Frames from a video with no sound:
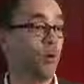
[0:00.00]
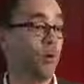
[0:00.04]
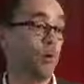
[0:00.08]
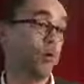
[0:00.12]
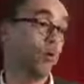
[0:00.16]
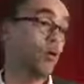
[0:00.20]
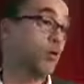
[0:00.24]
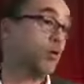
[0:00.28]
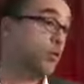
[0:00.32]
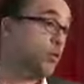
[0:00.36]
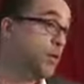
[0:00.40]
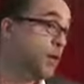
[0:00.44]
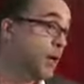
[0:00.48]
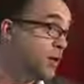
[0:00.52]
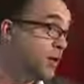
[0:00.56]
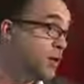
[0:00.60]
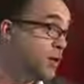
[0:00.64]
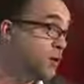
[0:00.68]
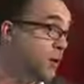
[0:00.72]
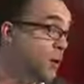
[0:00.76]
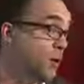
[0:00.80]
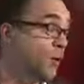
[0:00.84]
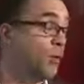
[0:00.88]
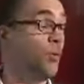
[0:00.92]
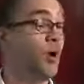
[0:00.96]
or you think you
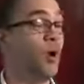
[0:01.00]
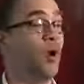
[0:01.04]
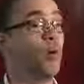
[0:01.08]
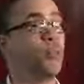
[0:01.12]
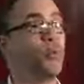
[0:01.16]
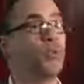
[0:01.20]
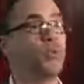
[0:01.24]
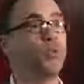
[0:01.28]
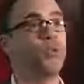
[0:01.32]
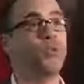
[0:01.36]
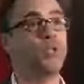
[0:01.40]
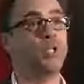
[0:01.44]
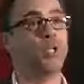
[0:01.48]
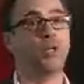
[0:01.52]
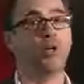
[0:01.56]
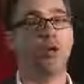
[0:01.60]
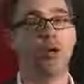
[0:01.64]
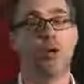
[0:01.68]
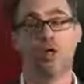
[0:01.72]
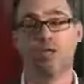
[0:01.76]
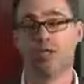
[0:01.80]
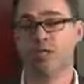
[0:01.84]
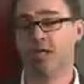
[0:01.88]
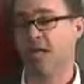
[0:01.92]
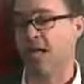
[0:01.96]
know, what opportunity
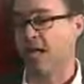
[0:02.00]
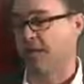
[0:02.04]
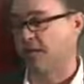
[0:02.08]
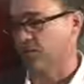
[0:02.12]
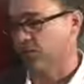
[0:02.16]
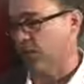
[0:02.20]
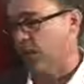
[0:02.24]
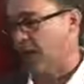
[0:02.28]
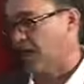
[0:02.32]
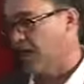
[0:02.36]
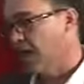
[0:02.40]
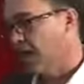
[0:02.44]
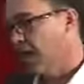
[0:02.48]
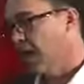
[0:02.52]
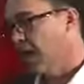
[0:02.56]
cost is, right?